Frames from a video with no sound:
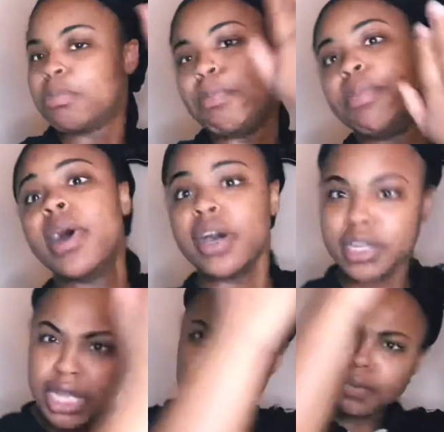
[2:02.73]
book.
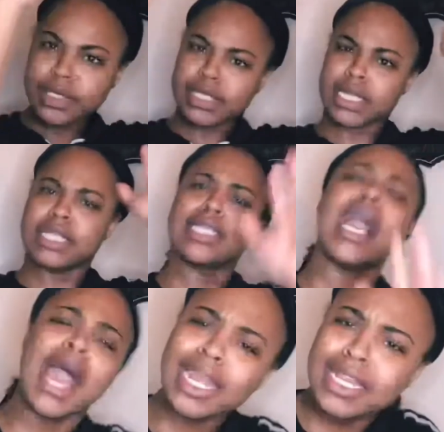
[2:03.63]
Here is the
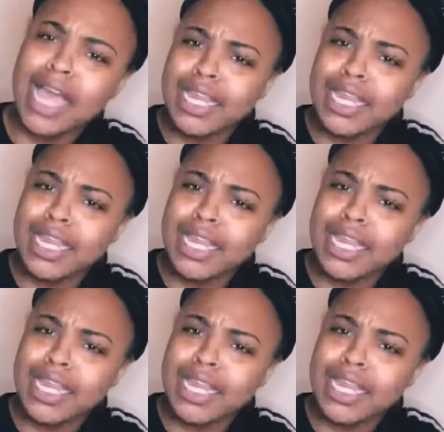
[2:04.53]
guideline.